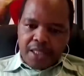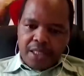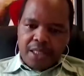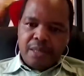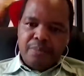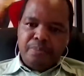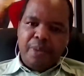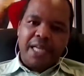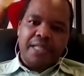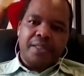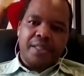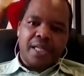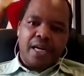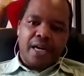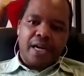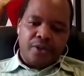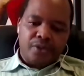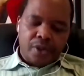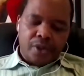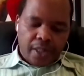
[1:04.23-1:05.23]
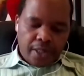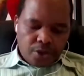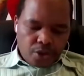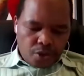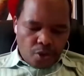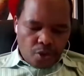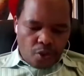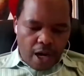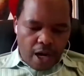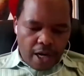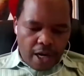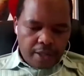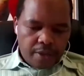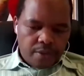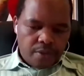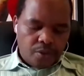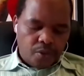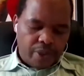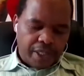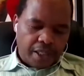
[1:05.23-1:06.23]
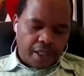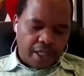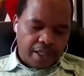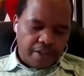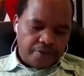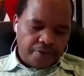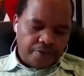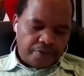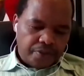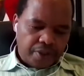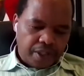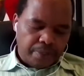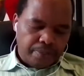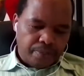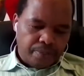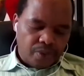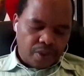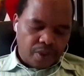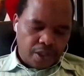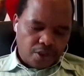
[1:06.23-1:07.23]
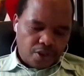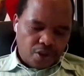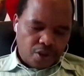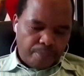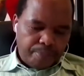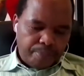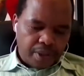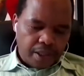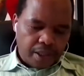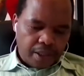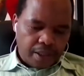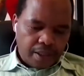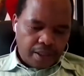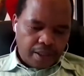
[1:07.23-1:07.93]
is the background as to why we gave this topic.